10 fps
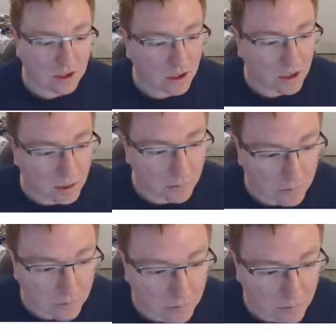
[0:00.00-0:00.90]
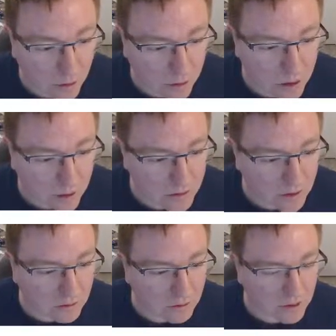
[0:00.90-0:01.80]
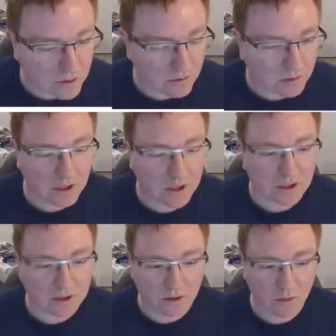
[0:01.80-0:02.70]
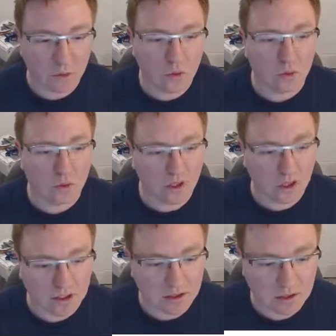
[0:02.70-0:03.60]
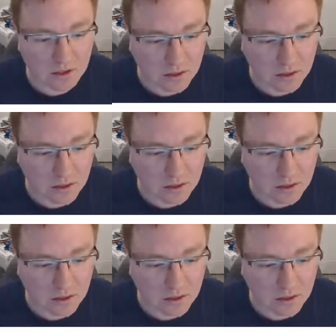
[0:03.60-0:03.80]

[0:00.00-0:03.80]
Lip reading: oh, here goes a little, let's have a look at this. Ooh, look at this.